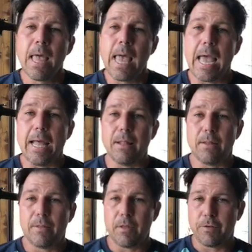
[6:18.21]

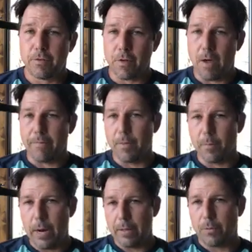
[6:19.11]
And the
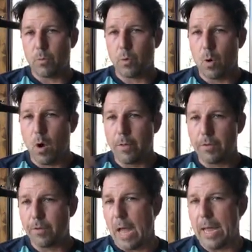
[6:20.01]
breakthrough, all the
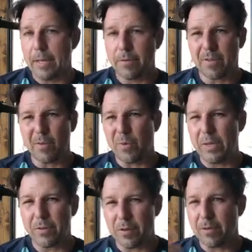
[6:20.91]
science and the
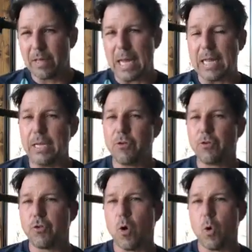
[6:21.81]
research that he's
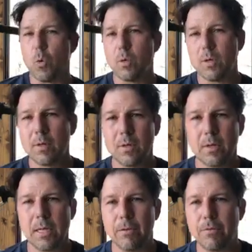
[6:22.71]
shown
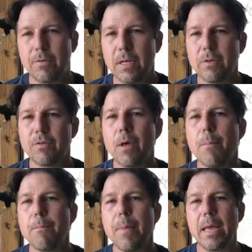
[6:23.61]
is
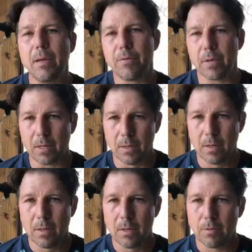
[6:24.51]
amazing.
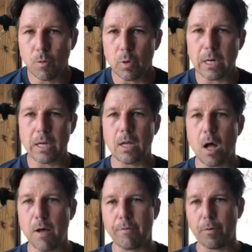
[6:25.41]
So we're going to
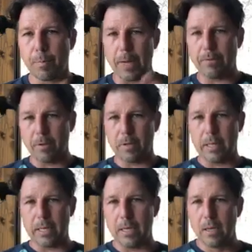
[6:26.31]
cover
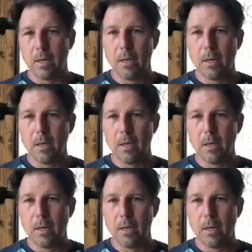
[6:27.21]
basically